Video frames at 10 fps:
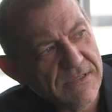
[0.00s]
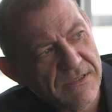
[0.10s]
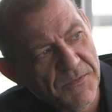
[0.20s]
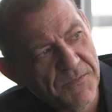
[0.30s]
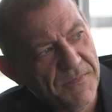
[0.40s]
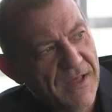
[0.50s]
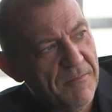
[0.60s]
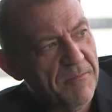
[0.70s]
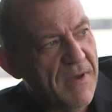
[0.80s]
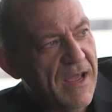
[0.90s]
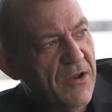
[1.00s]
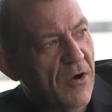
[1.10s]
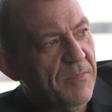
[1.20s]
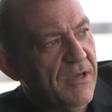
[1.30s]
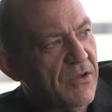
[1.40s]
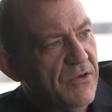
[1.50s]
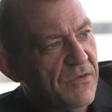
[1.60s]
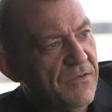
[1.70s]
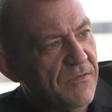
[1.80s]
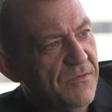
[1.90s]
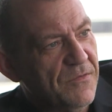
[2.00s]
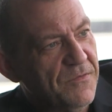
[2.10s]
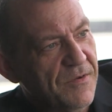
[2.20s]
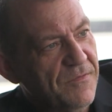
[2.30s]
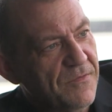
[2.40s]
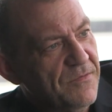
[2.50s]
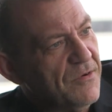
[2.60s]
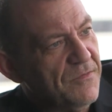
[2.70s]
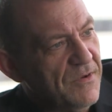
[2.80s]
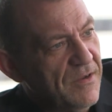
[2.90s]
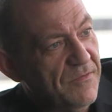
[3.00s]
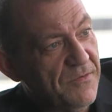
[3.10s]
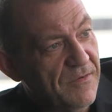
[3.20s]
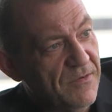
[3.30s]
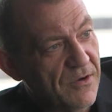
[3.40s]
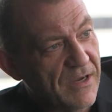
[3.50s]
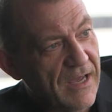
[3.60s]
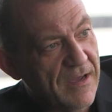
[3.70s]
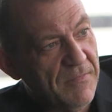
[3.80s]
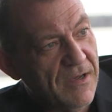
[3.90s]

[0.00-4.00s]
so that may not be conducive for a free-flowing game.